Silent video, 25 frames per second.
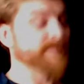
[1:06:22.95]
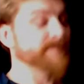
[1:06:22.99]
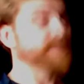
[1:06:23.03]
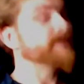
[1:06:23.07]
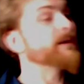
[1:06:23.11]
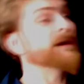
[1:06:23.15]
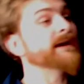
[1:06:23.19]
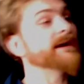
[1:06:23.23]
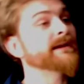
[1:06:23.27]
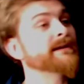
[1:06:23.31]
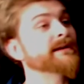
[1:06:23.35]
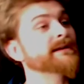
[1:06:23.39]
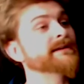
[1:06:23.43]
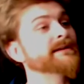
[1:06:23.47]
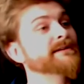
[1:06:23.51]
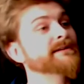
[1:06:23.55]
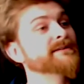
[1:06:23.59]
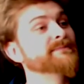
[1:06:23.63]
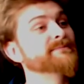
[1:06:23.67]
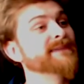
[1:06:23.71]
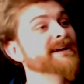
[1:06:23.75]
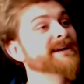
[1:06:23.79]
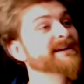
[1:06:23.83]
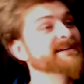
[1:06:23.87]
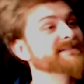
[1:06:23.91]
be quite clean
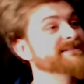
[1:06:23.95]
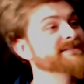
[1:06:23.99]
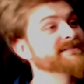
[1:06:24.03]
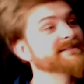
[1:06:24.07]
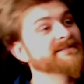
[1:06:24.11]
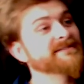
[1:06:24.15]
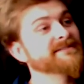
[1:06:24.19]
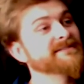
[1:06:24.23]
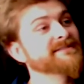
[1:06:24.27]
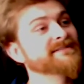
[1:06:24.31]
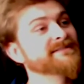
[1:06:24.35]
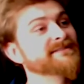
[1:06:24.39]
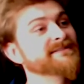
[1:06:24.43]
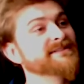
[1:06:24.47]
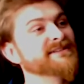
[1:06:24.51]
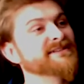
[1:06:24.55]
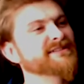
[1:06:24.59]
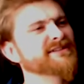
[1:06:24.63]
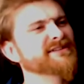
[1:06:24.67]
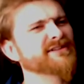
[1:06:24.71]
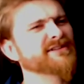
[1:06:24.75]
compared to the.